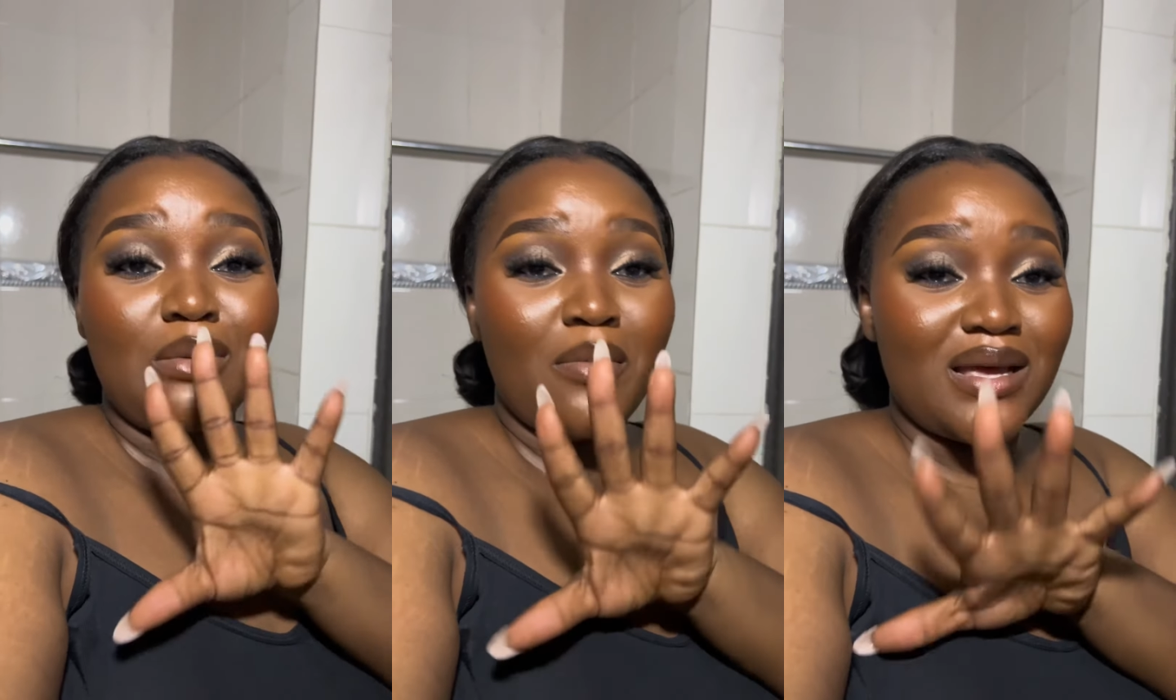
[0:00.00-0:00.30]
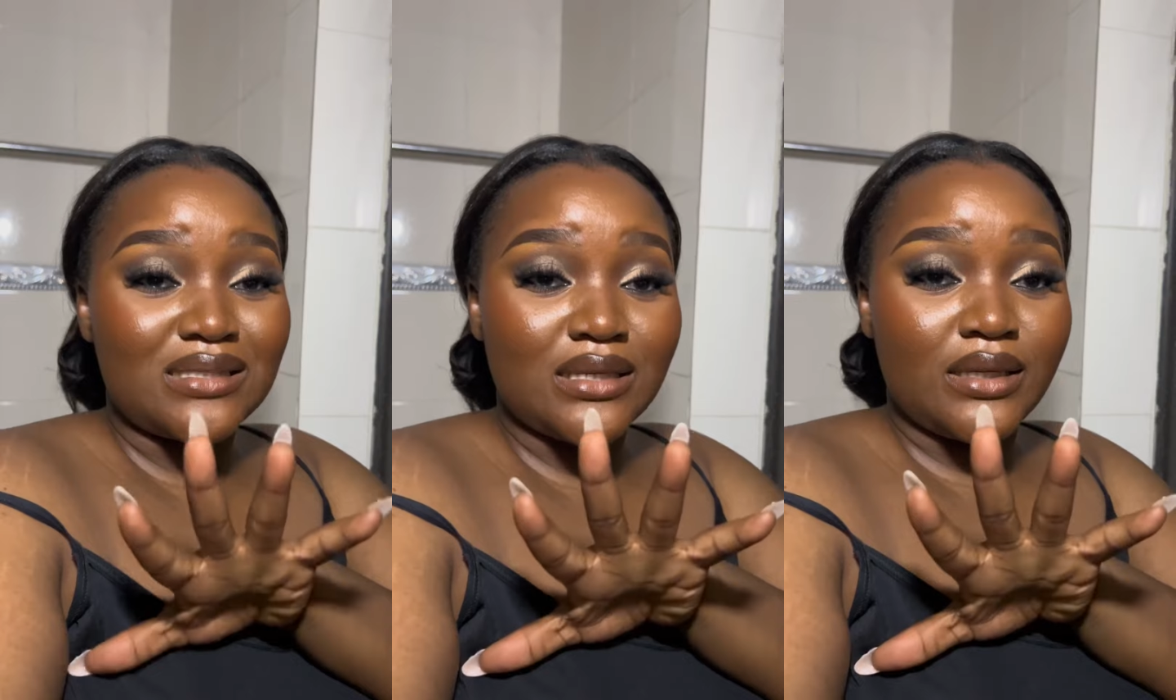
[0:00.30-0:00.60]
I got
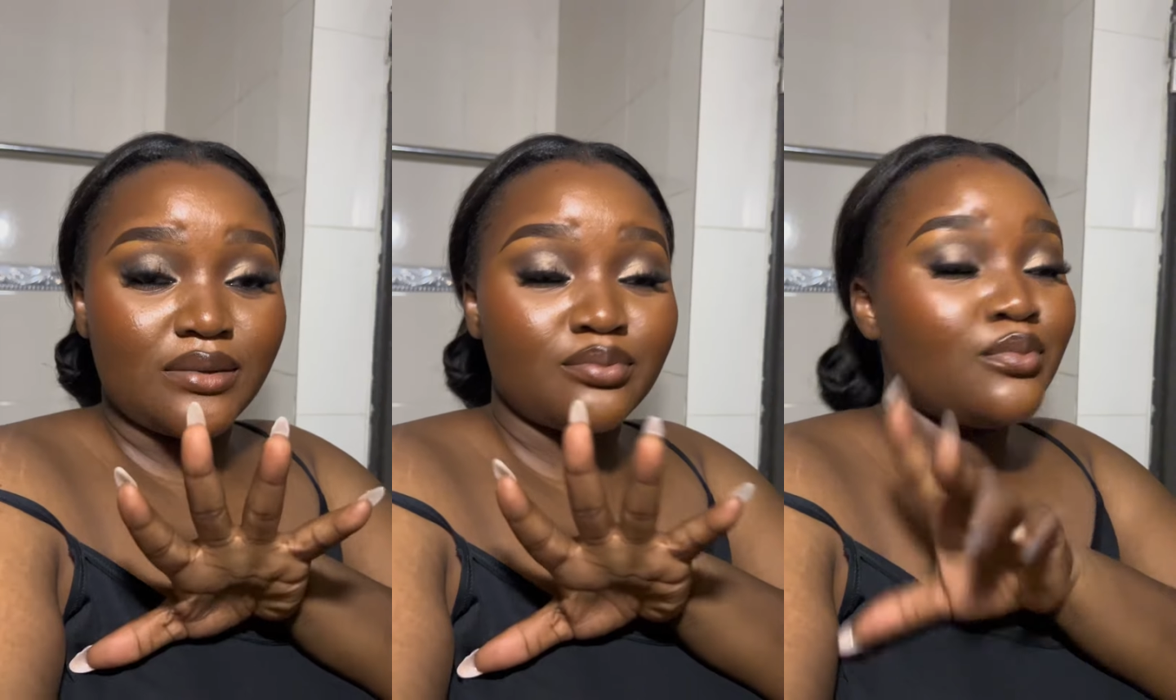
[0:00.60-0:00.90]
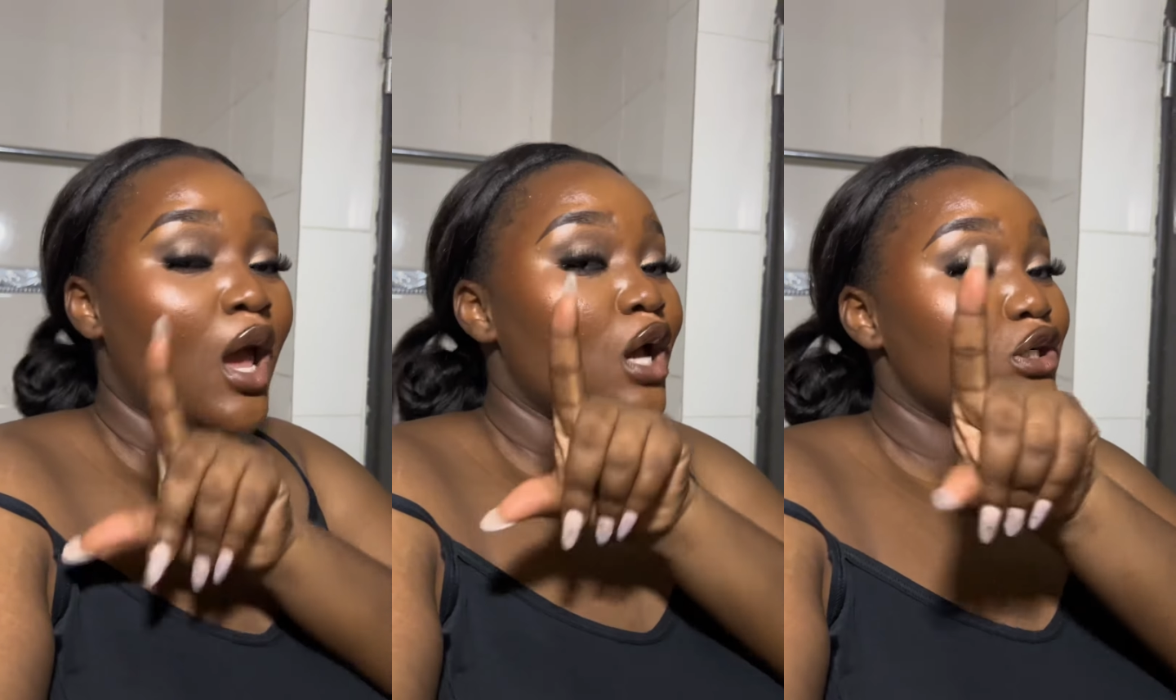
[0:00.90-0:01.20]
my skin,
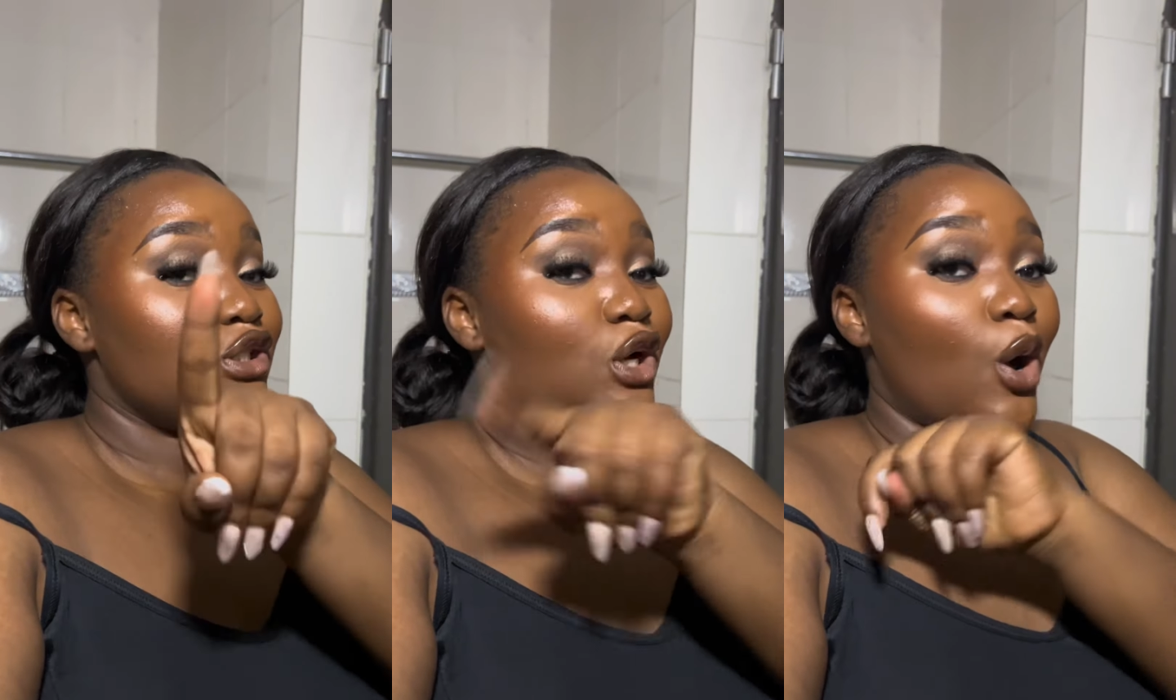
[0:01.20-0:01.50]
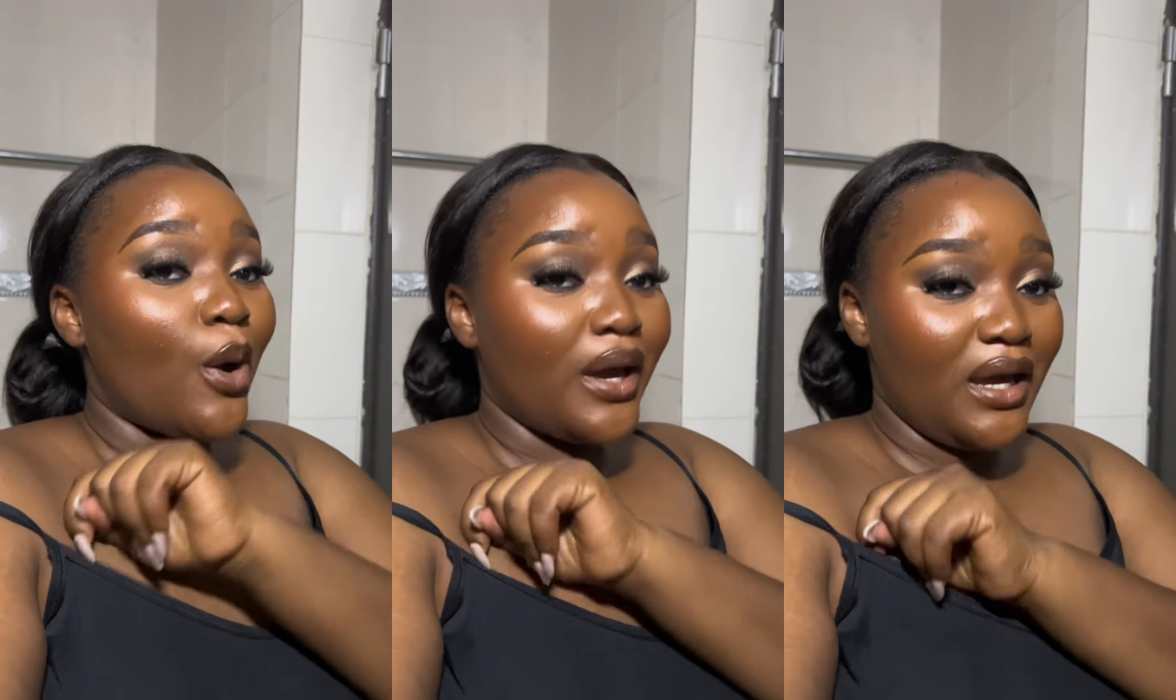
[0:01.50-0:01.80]
she
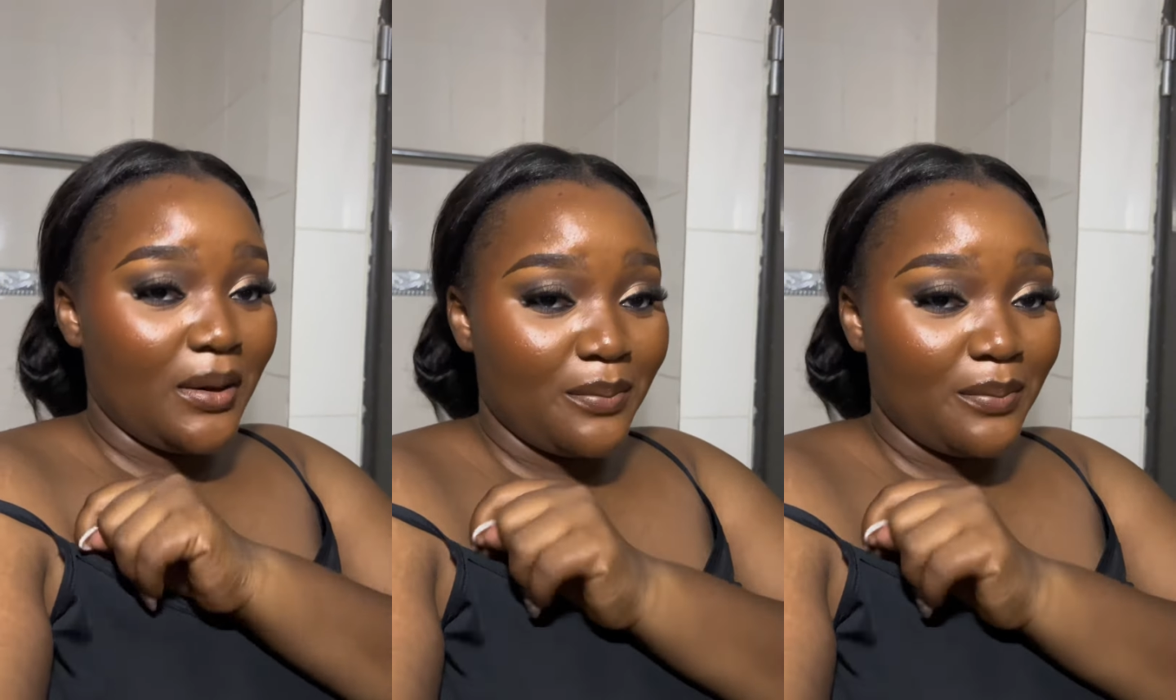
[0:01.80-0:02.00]
got 8.